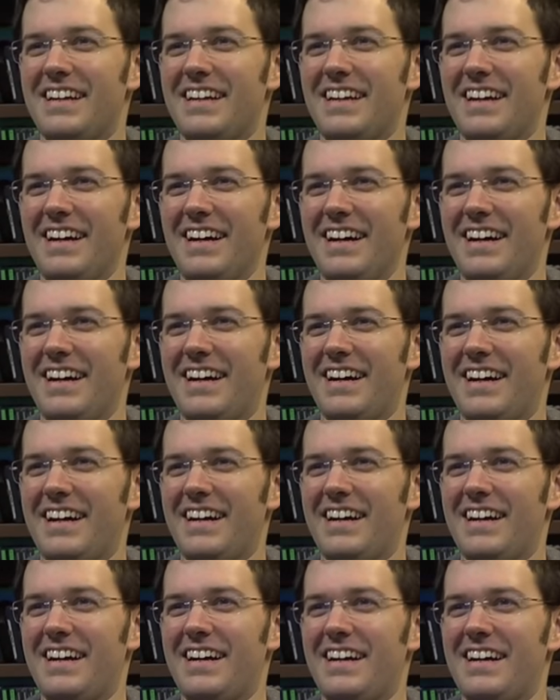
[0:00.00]

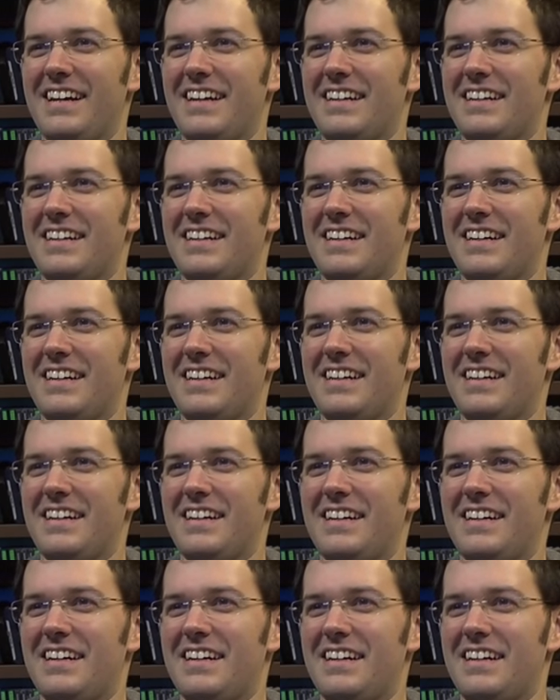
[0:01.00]

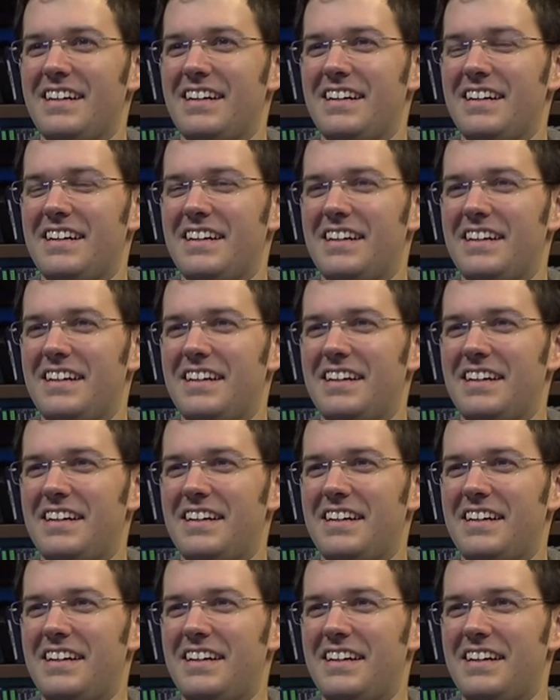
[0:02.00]

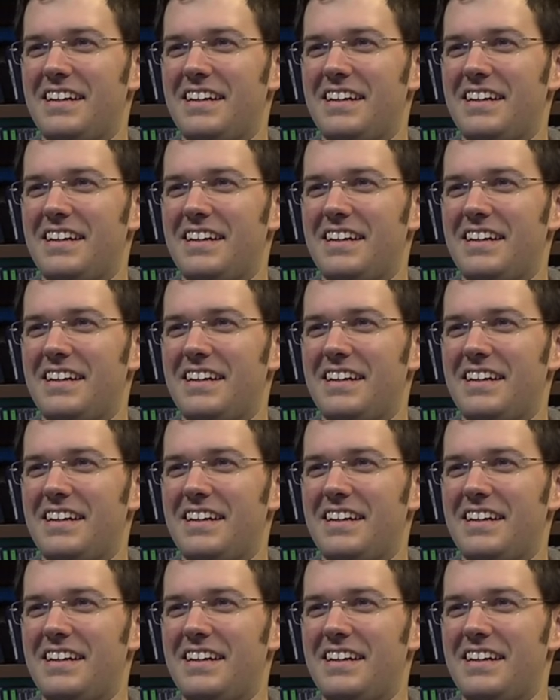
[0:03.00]
No words are spoken by the person on screen.